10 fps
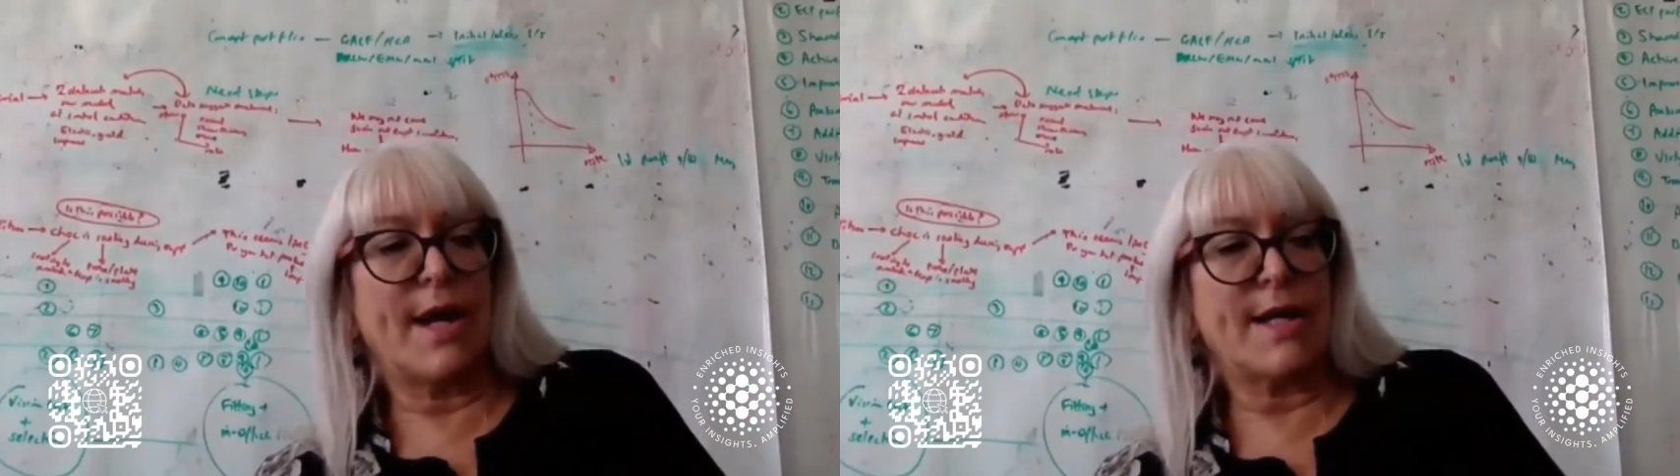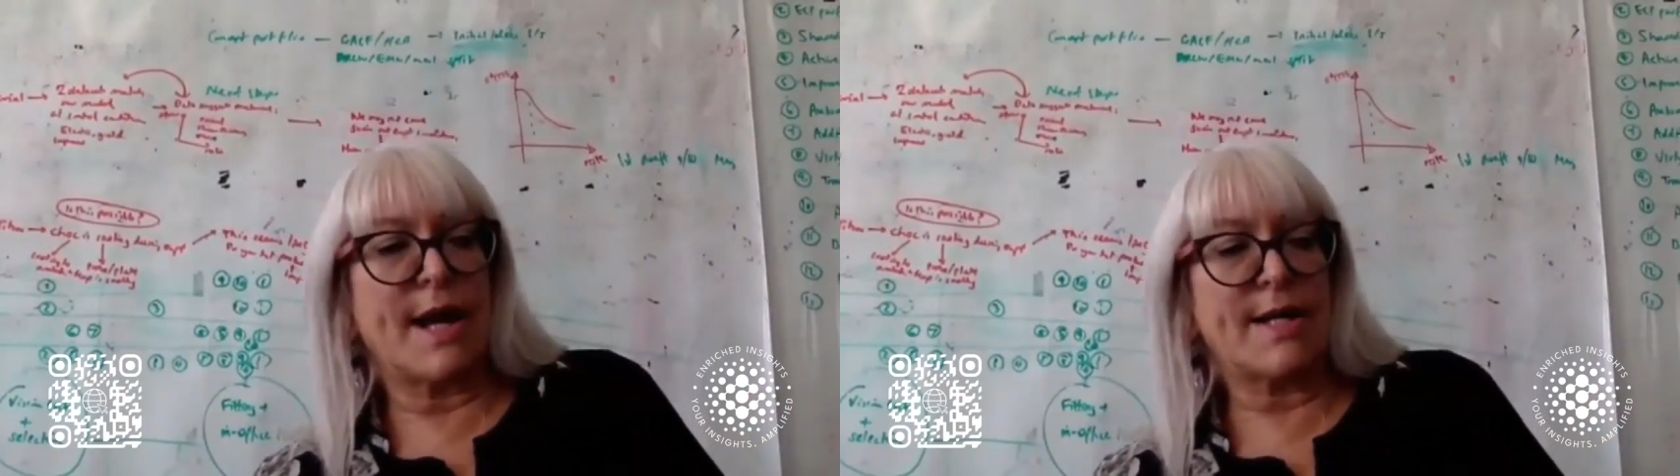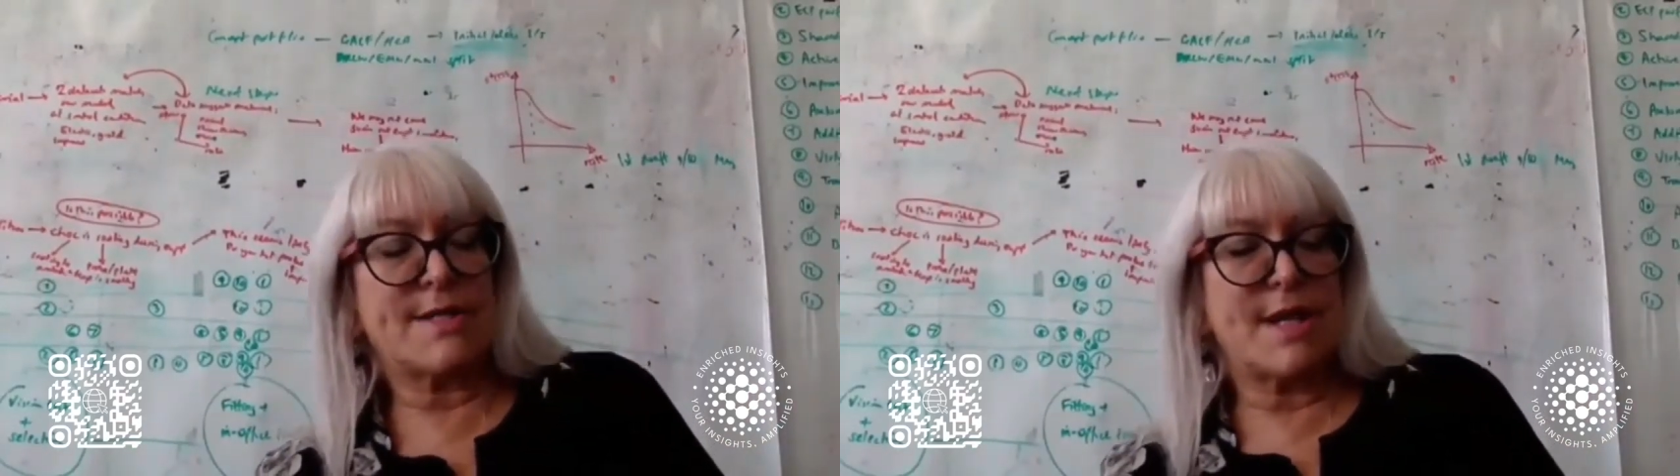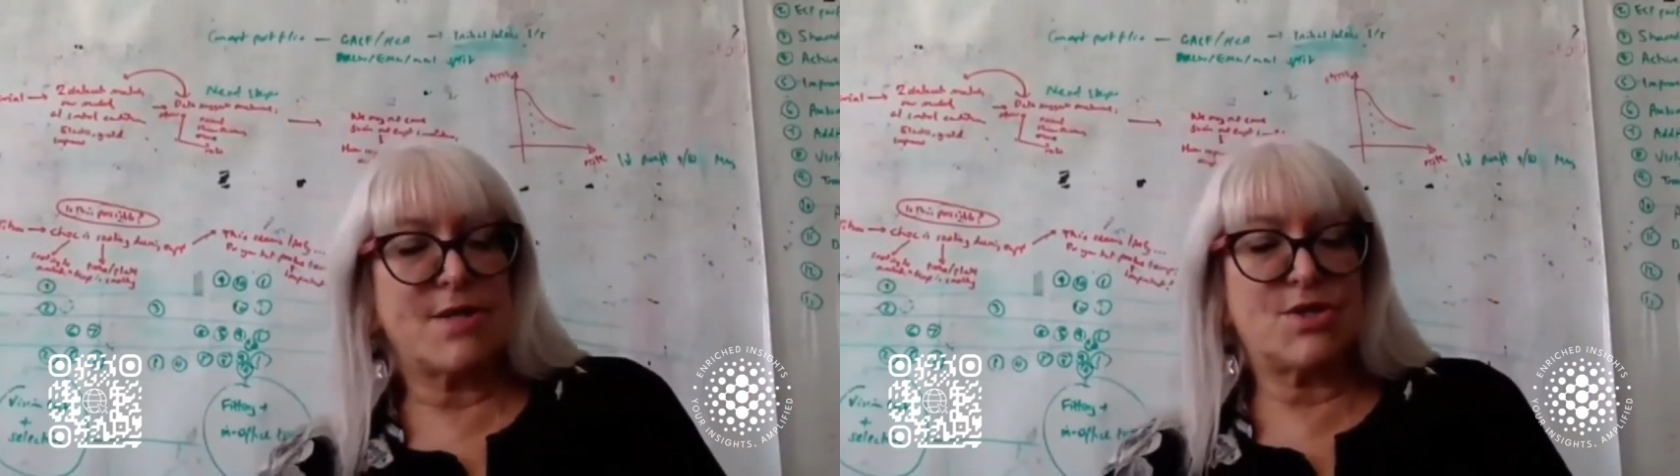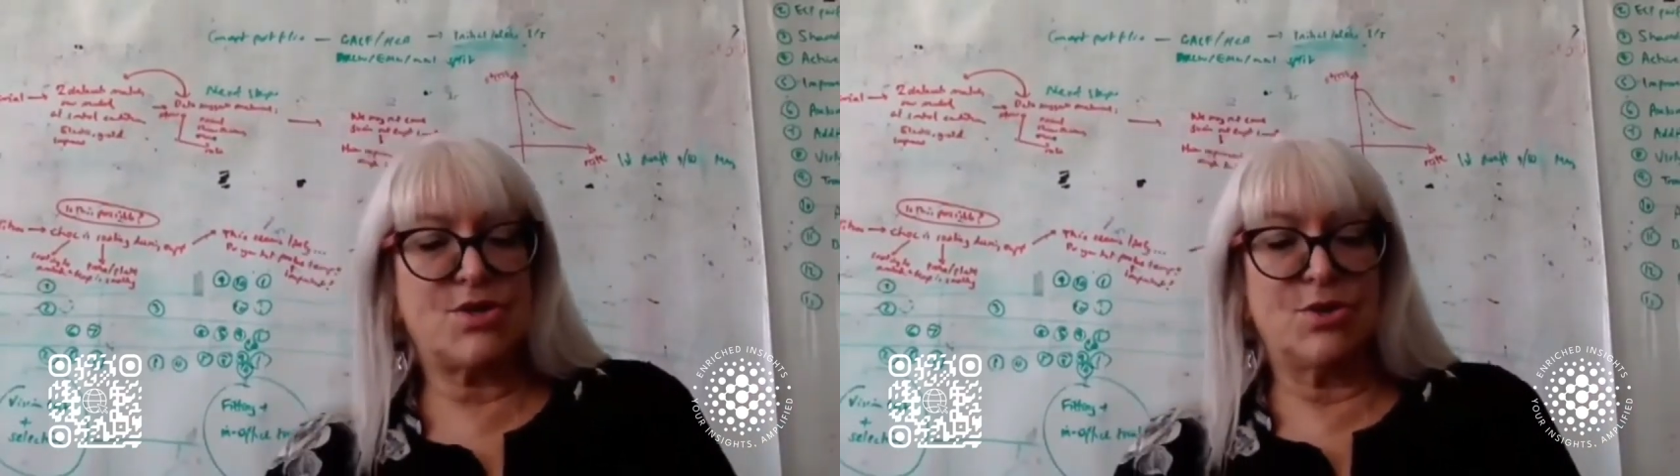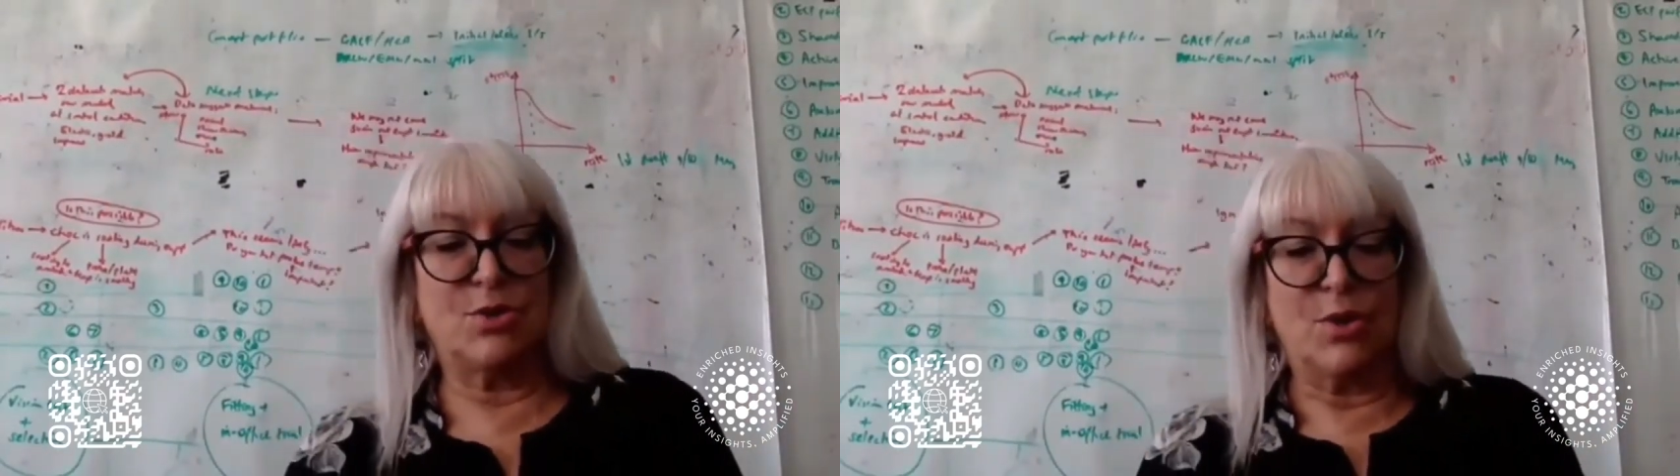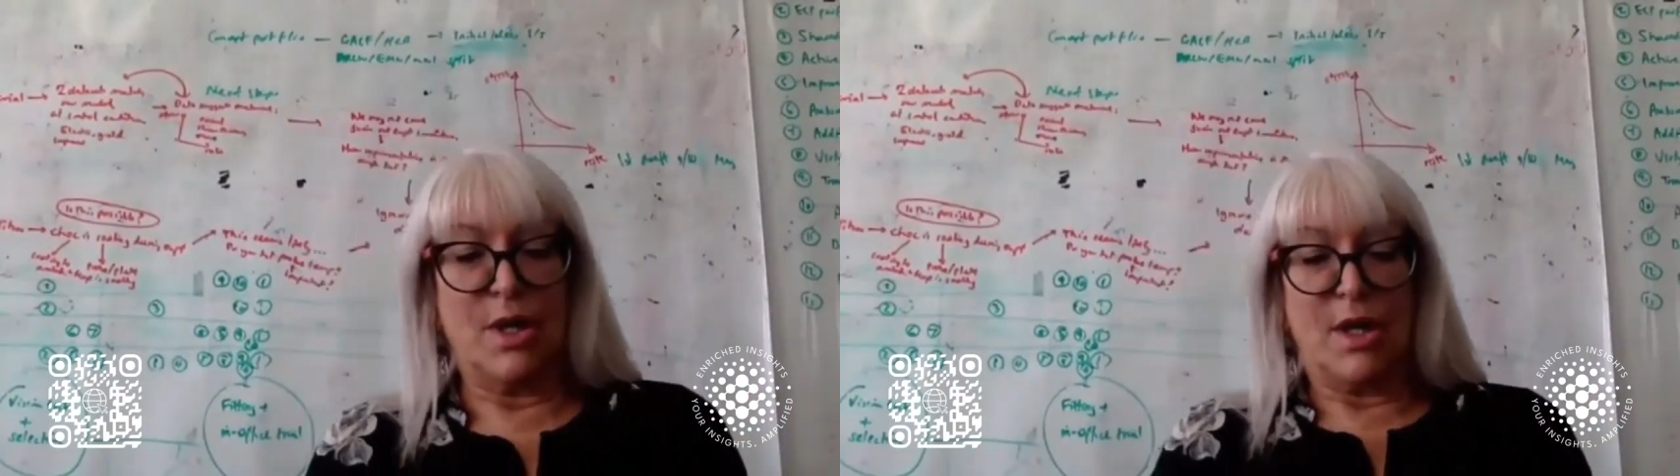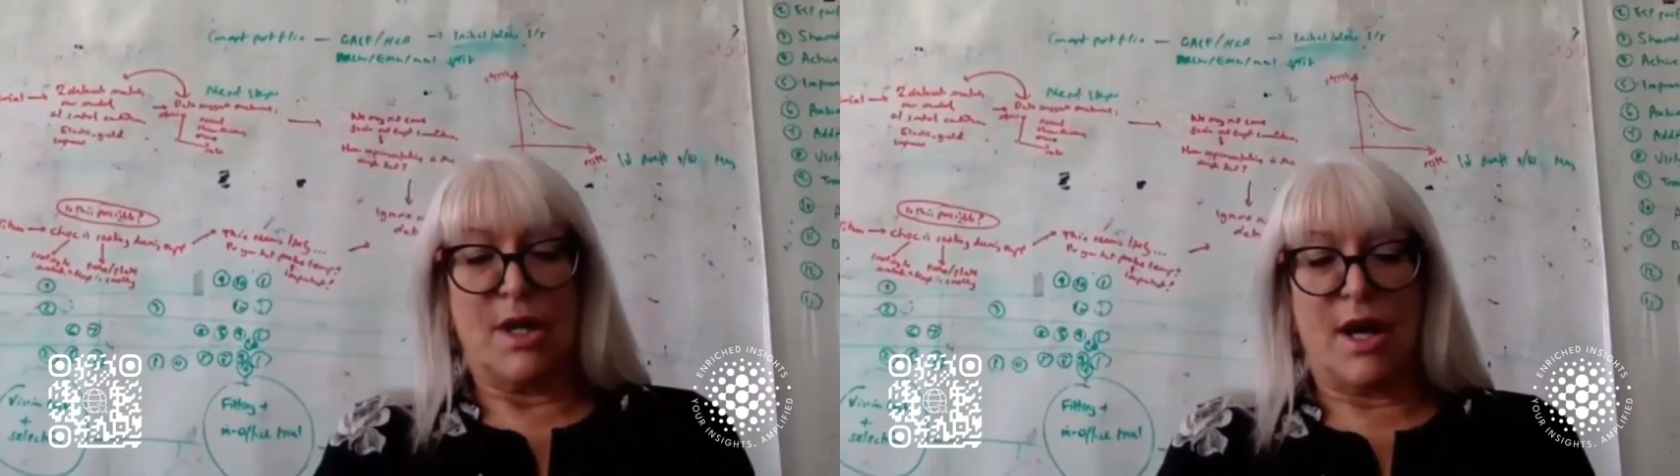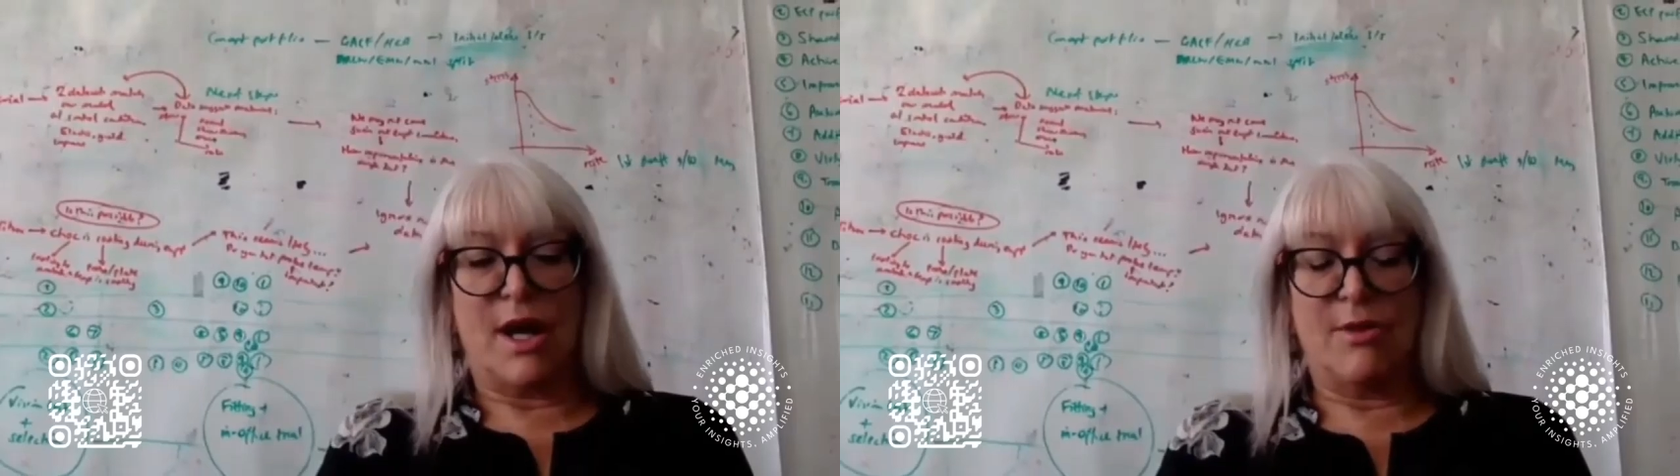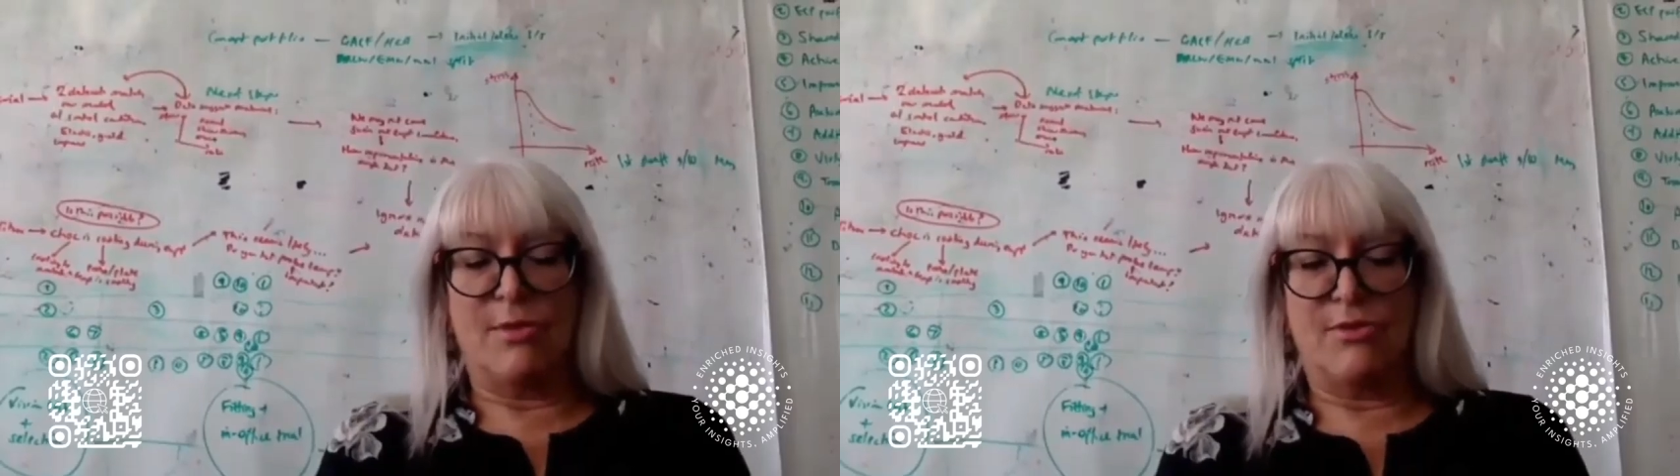access to,
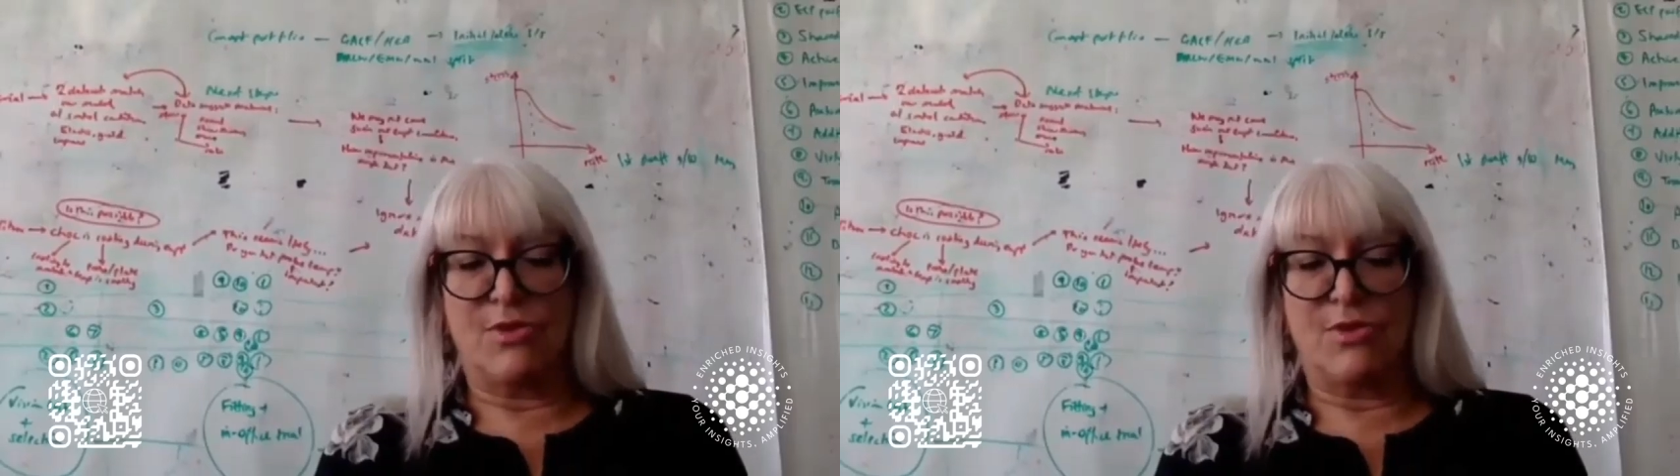if